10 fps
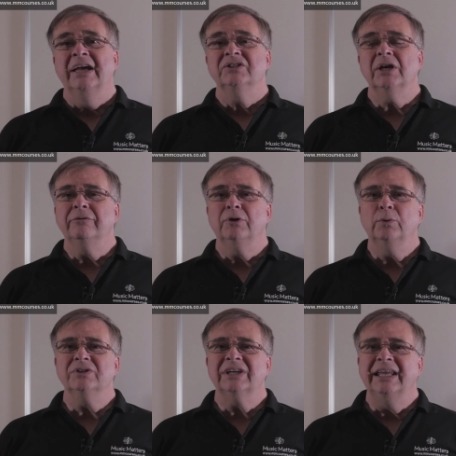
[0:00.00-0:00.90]
So if you
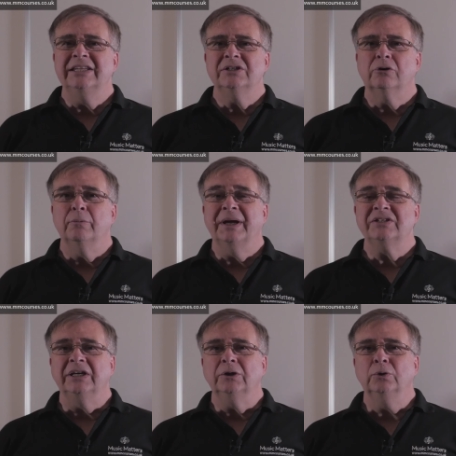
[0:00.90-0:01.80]
want to get into
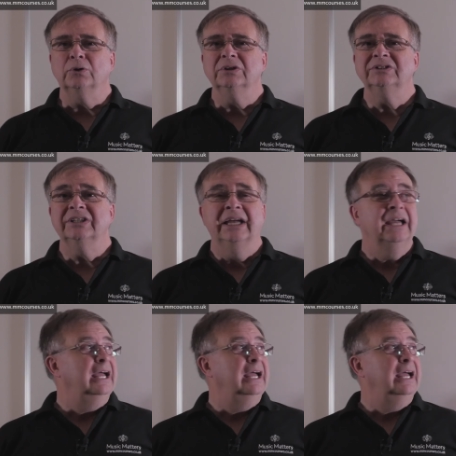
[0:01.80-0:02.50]
chromatic chords,